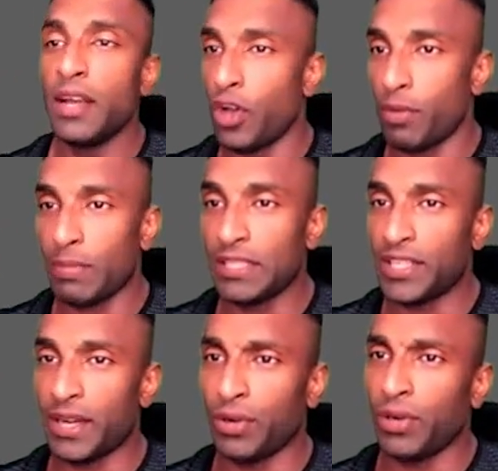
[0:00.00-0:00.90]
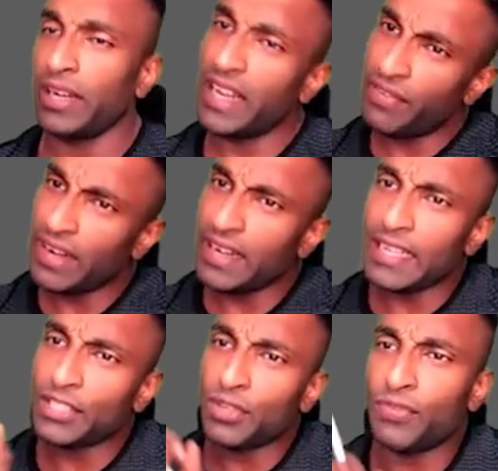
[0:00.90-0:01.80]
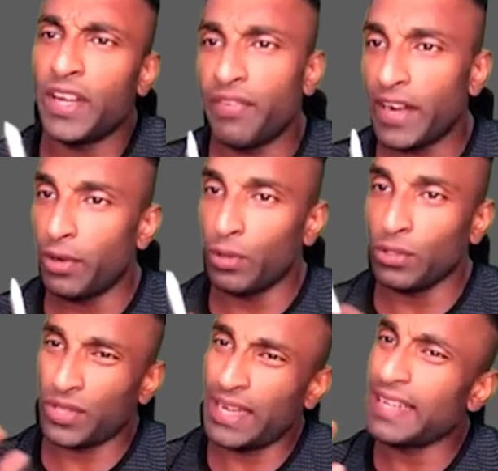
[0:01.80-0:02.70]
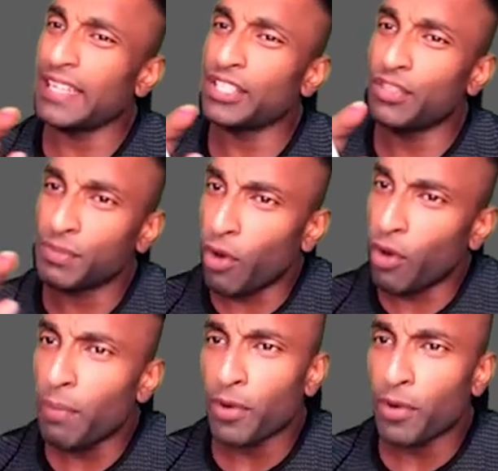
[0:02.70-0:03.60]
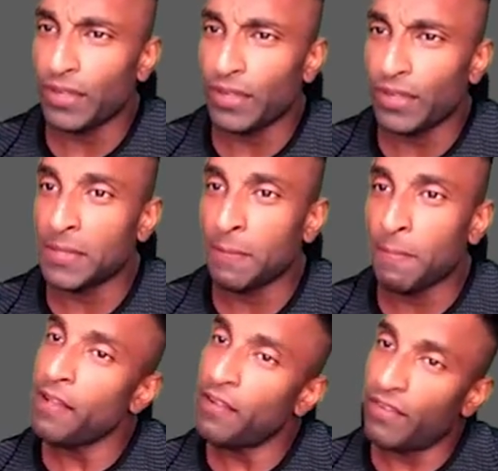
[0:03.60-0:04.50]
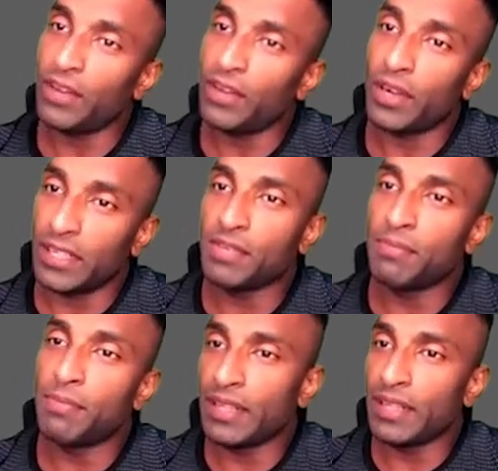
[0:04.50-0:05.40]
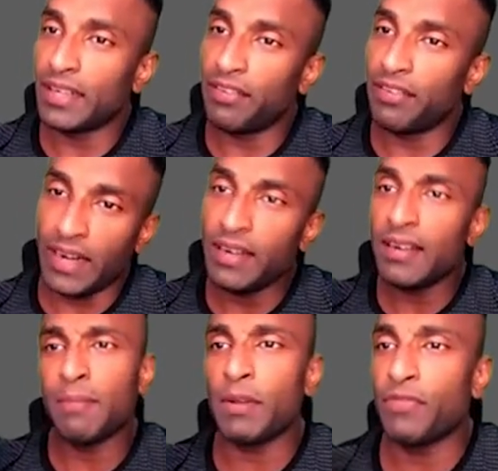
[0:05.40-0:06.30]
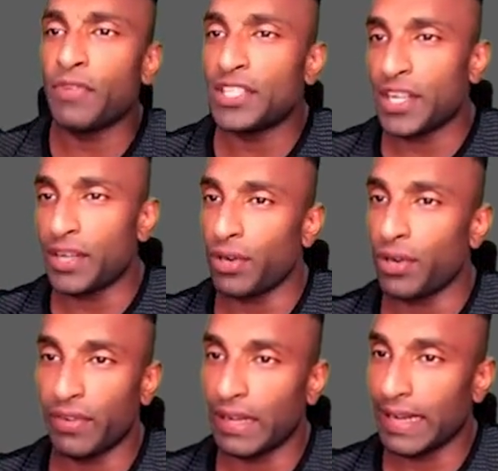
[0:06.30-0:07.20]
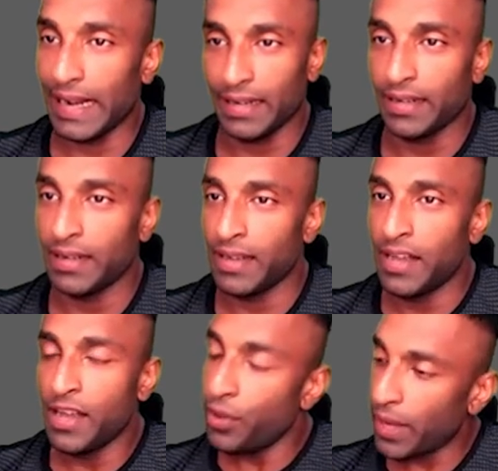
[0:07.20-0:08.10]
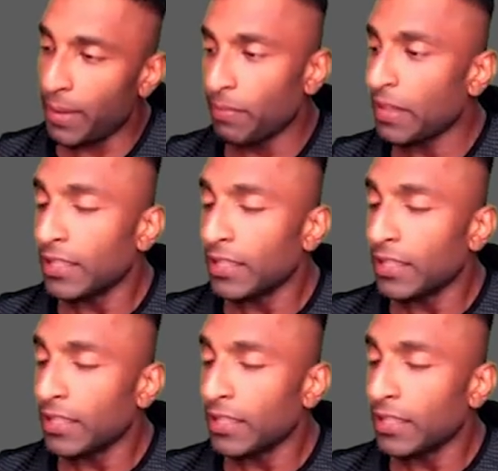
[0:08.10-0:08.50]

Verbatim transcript: normal shareholder even in case of dividend also in case of small profits when you are distributing the dividend preference shareholder will get it okay